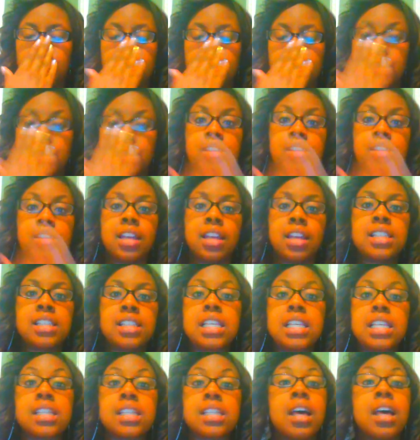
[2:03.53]
excuse me, how to
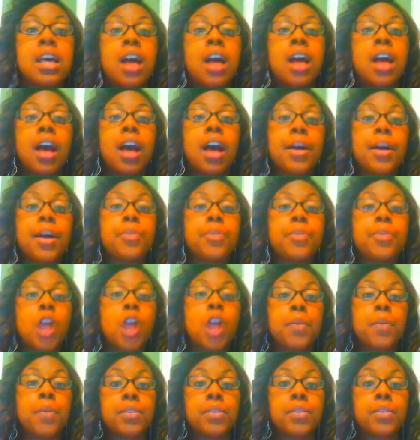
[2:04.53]
say this.
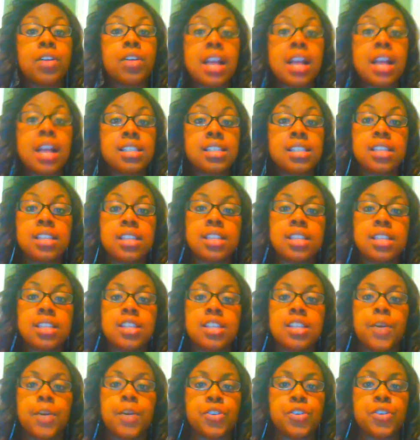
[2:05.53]
Coping with Crisis, and
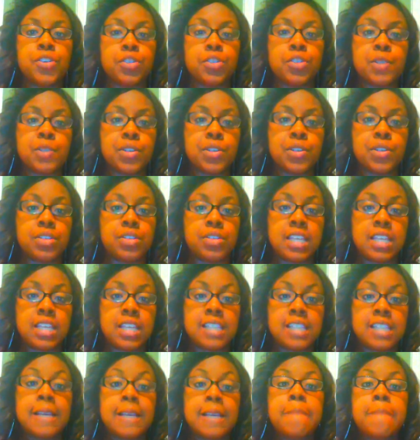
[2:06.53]
it's helping children with special
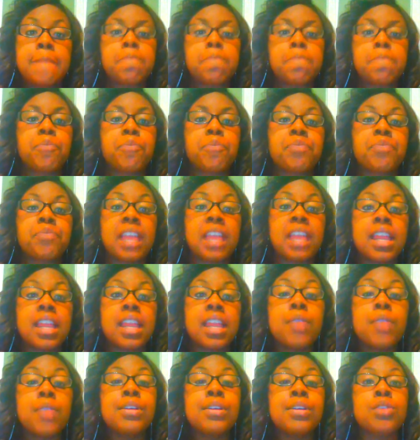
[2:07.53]
needs. And
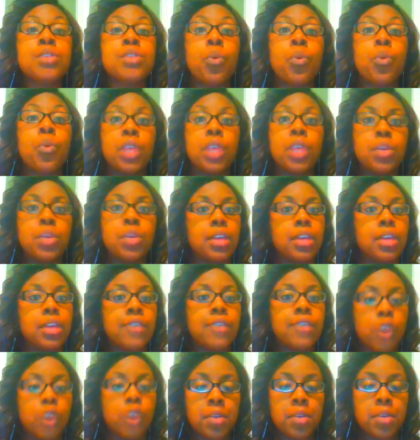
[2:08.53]
it was really, really
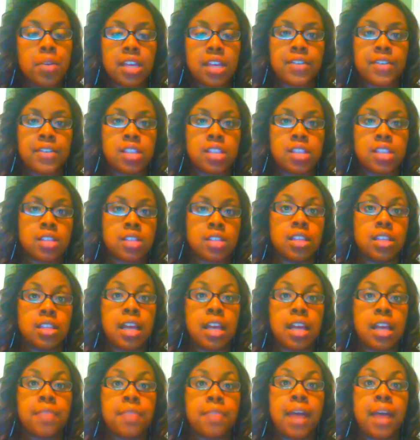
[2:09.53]
informative. It talked a
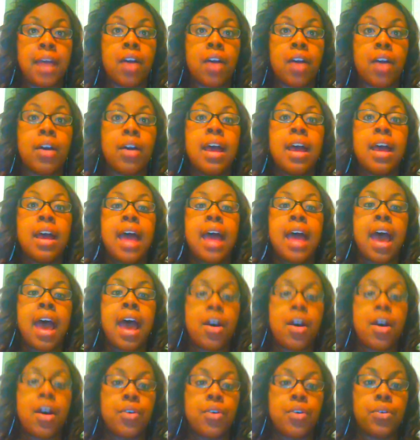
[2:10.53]
lot about
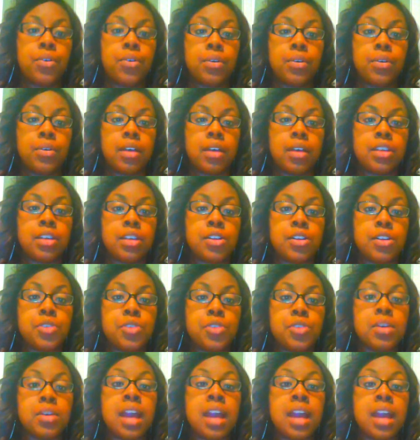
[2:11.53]
how,
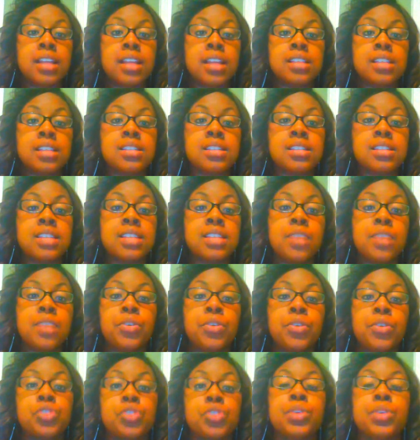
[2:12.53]
you would kind of see
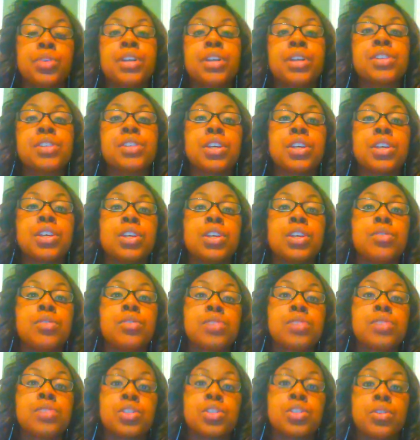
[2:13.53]
what triggers and
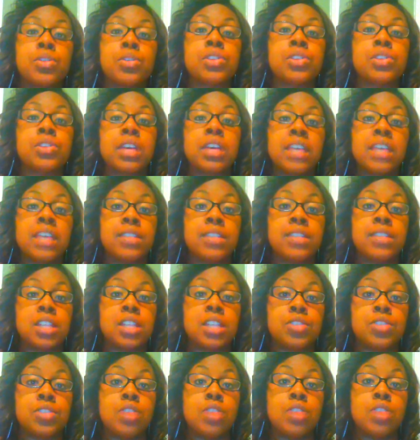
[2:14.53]
cues the students are giving
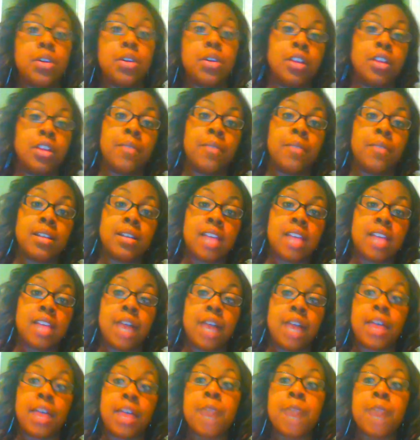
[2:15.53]
to let you know when they're about to
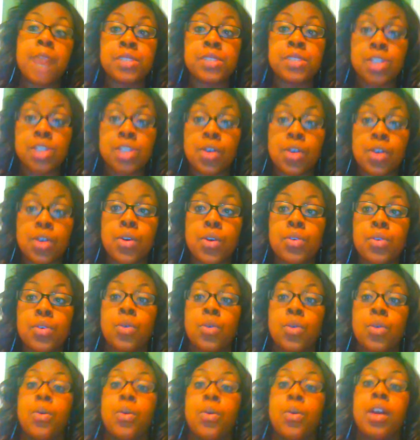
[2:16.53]
have an
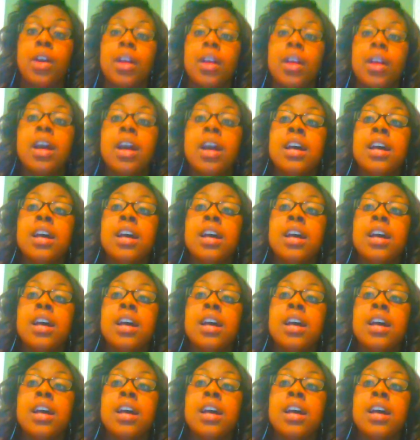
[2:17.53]
episode or